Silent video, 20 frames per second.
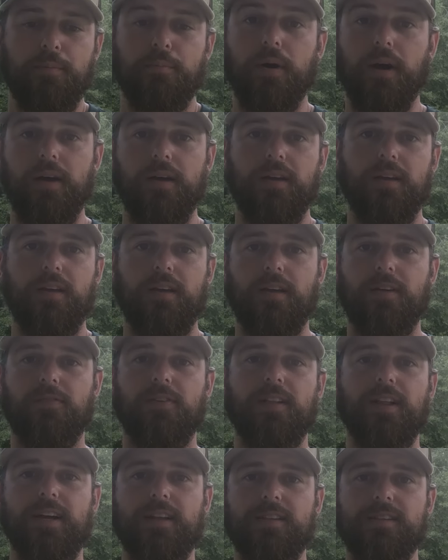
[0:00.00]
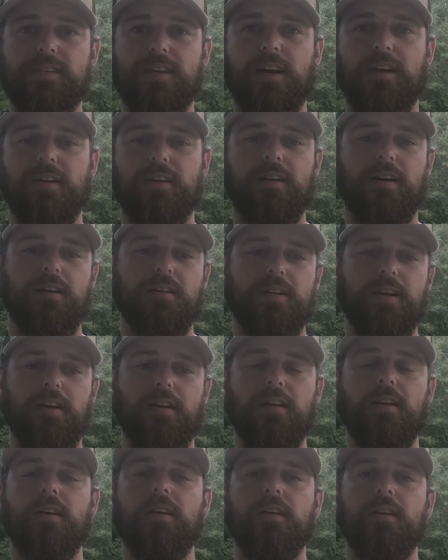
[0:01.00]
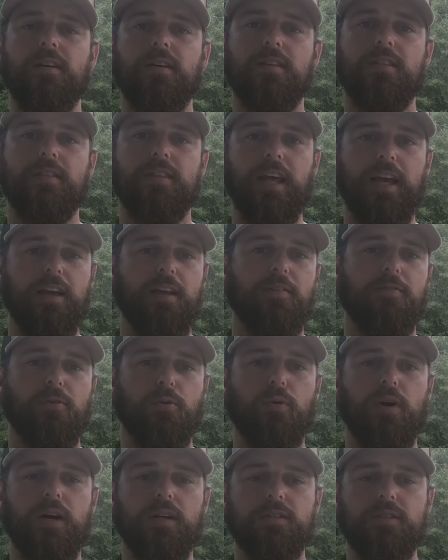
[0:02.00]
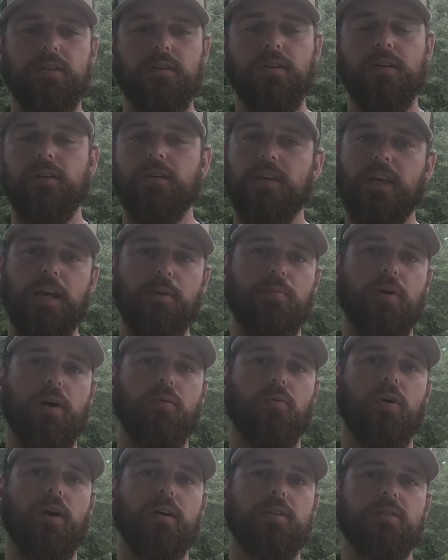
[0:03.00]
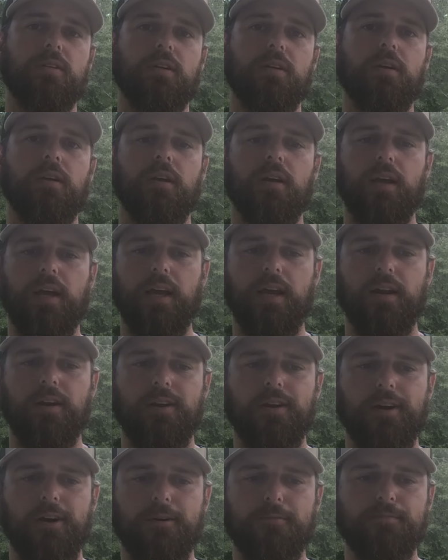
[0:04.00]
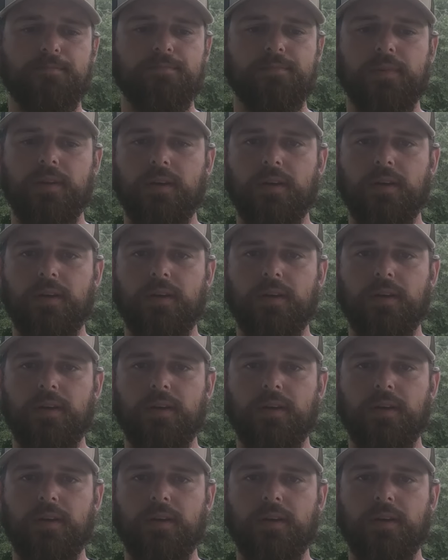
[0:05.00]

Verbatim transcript: But if you like this kind of content, thank you for watching. Keep on watching, and um,